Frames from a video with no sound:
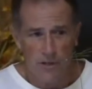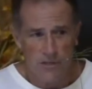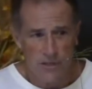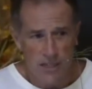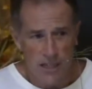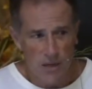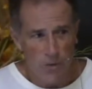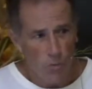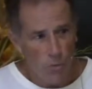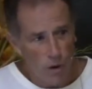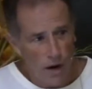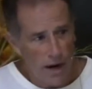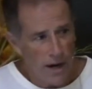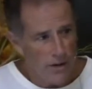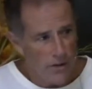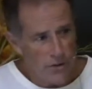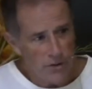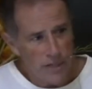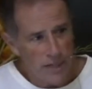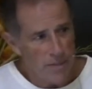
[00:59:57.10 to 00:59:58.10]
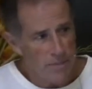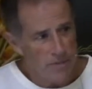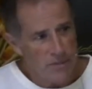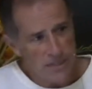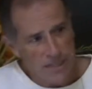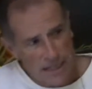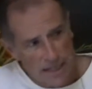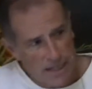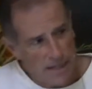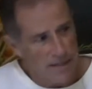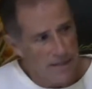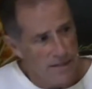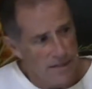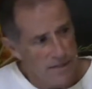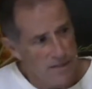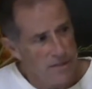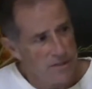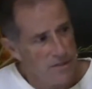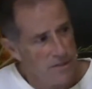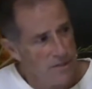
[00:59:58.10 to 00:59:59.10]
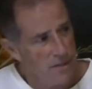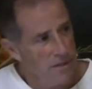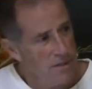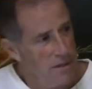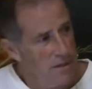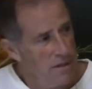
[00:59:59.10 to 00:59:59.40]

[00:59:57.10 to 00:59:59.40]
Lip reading: Satan, why do you keep sending this?